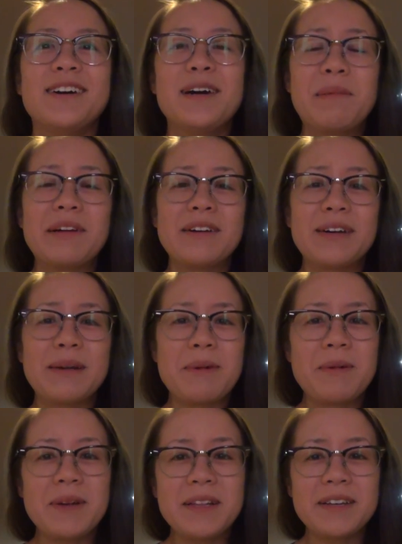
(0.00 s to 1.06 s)
Oh my god, am I
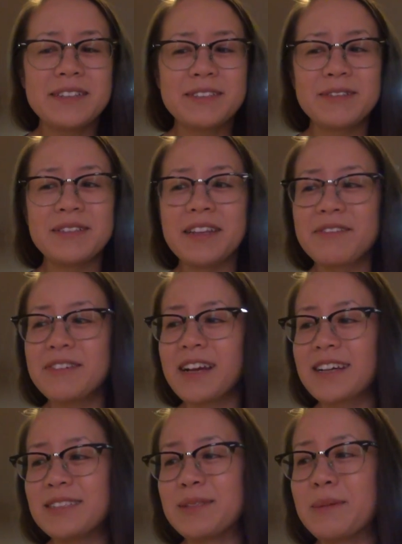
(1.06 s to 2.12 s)
really going to do another
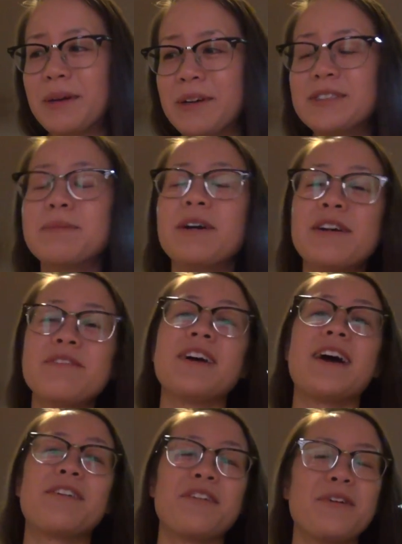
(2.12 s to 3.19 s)
reaction tomorrow? Tomorrow
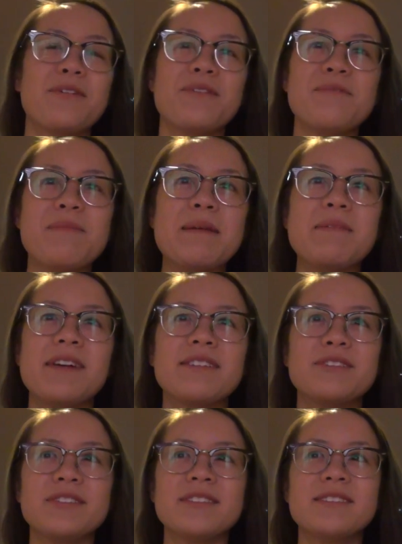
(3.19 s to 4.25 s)
for Arrow, maybe I'll
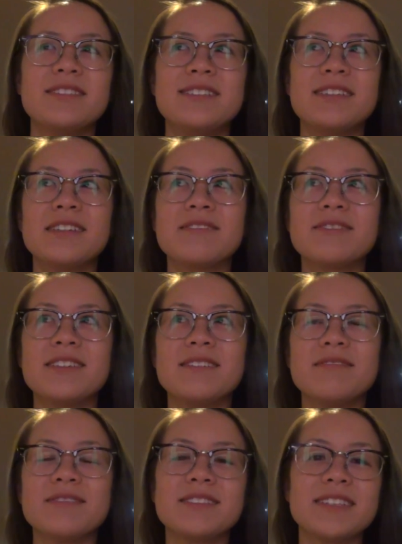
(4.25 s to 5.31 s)
do it the day after.
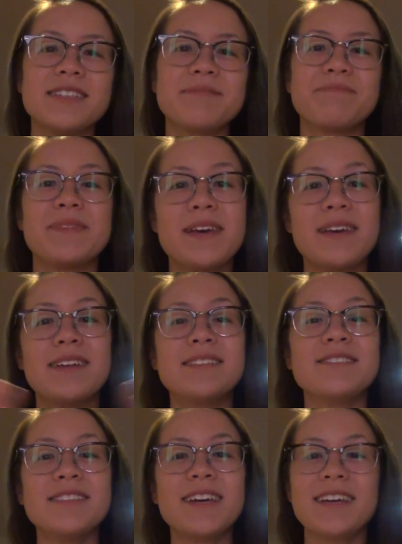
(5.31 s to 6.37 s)
We'll see.
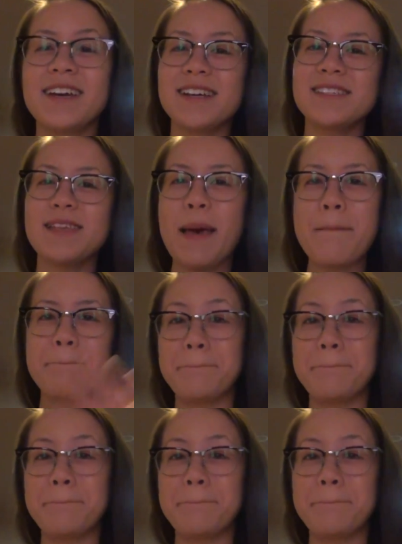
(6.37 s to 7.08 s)
Till then, guys,